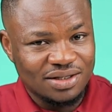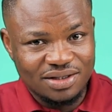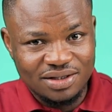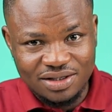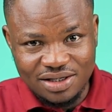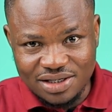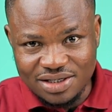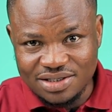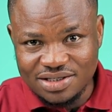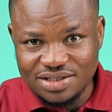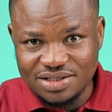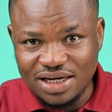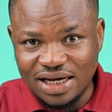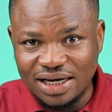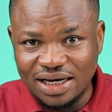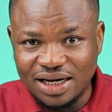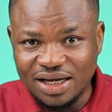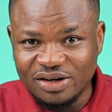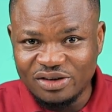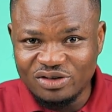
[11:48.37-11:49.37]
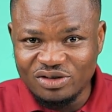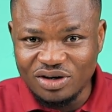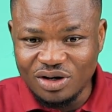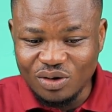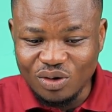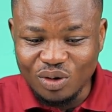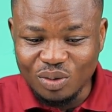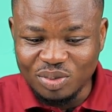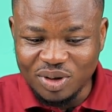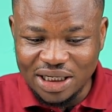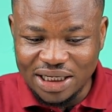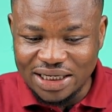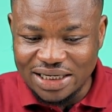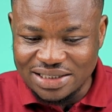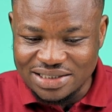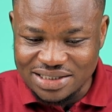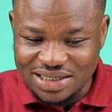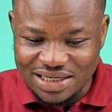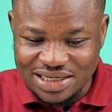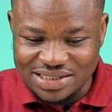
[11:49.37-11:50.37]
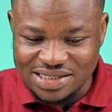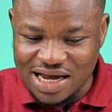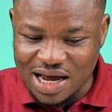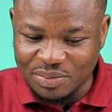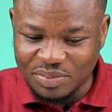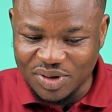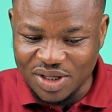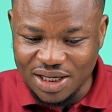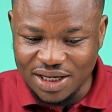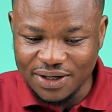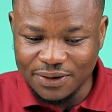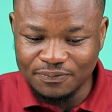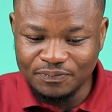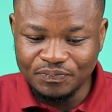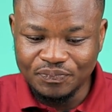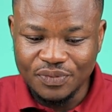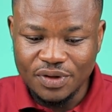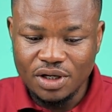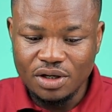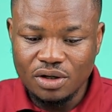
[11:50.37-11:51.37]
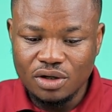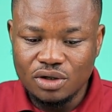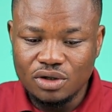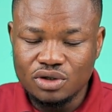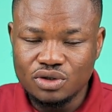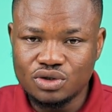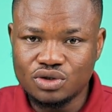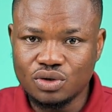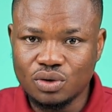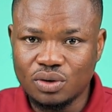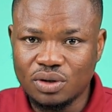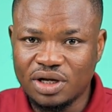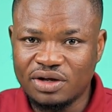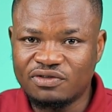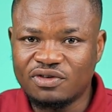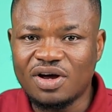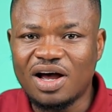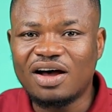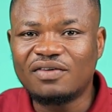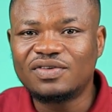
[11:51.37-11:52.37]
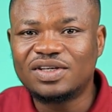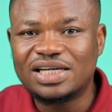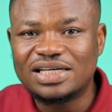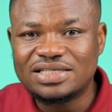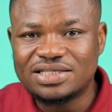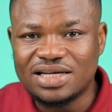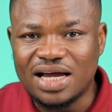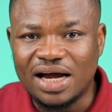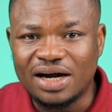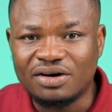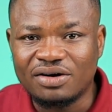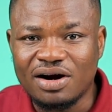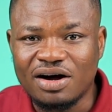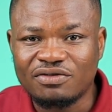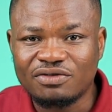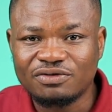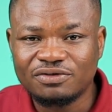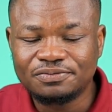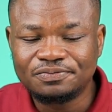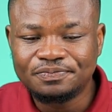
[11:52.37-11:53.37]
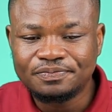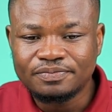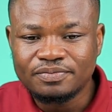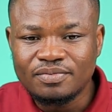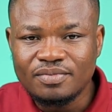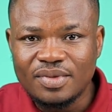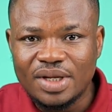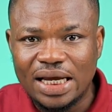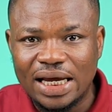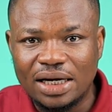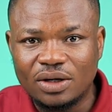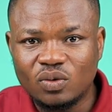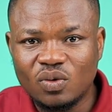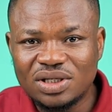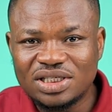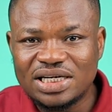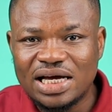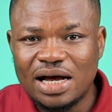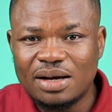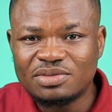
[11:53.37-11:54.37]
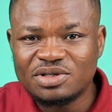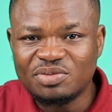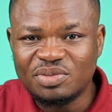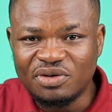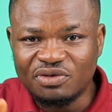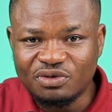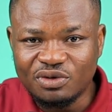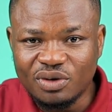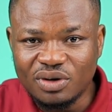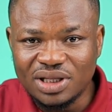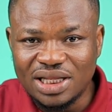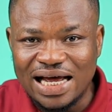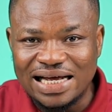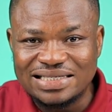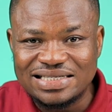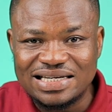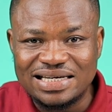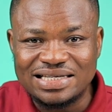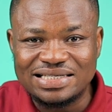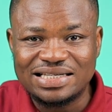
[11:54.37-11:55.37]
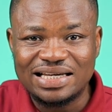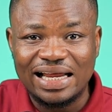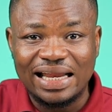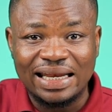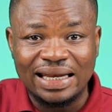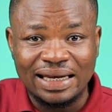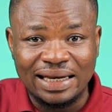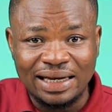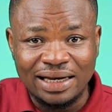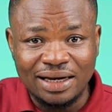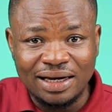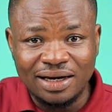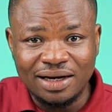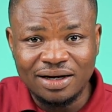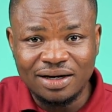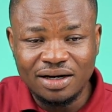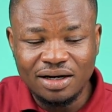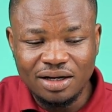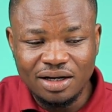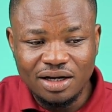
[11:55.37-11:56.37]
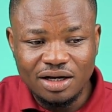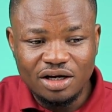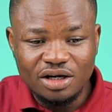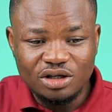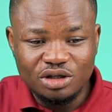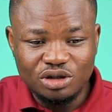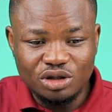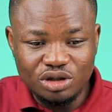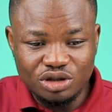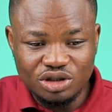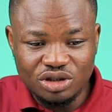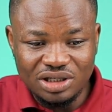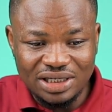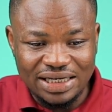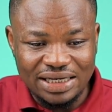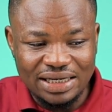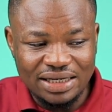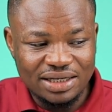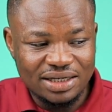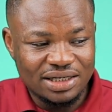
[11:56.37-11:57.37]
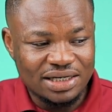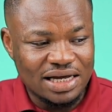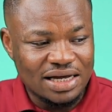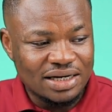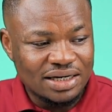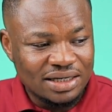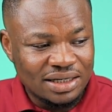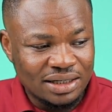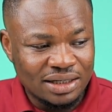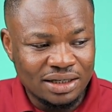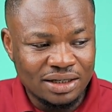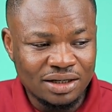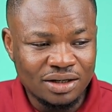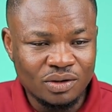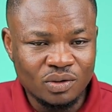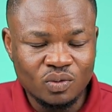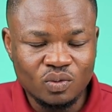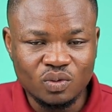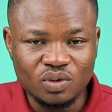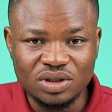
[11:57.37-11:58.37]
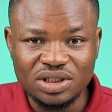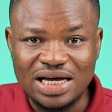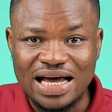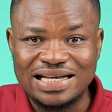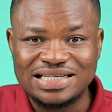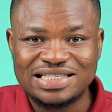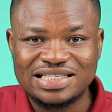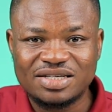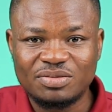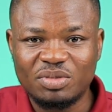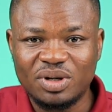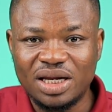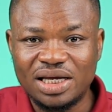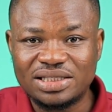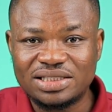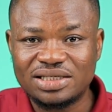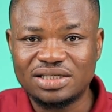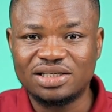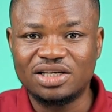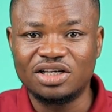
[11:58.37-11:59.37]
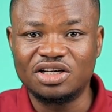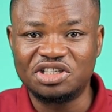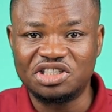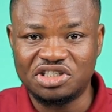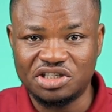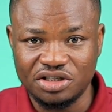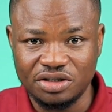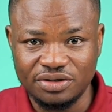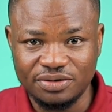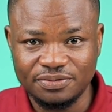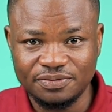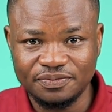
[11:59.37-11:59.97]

there's a link to the whole playlist, is up here. So if you have this digraph and what comes before that is n, usually the n would assimilate the j.